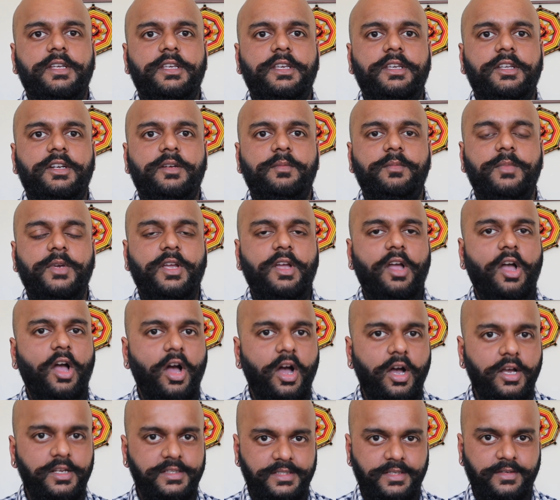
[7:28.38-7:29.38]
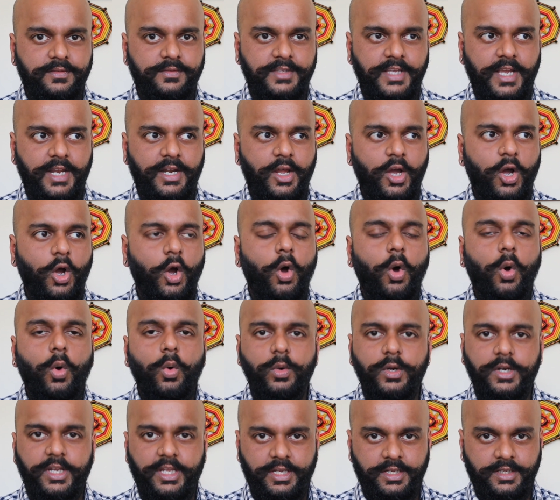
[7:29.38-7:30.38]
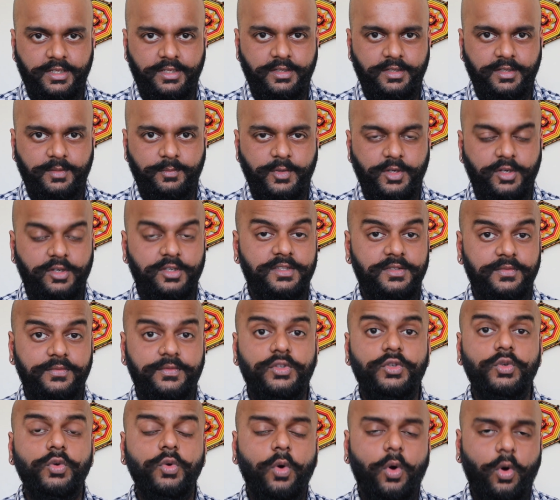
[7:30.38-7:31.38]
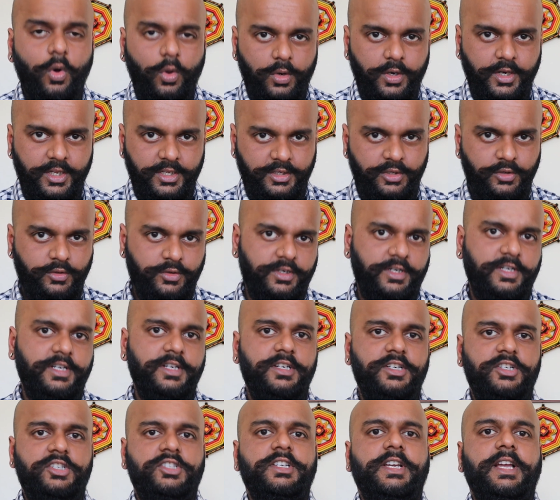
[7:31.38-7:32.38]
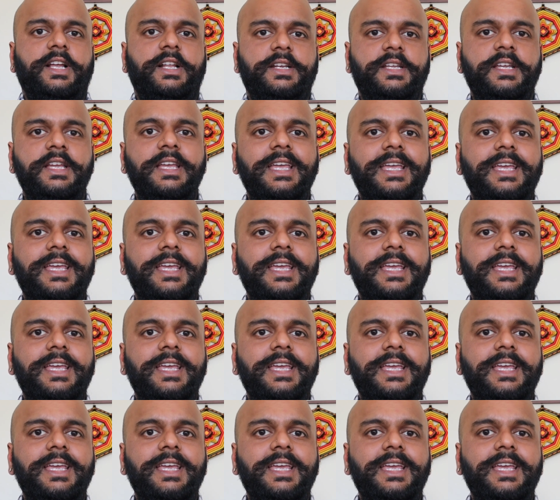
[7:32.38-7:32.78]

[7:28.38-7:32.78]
because of that holding, because of you holding your inner child.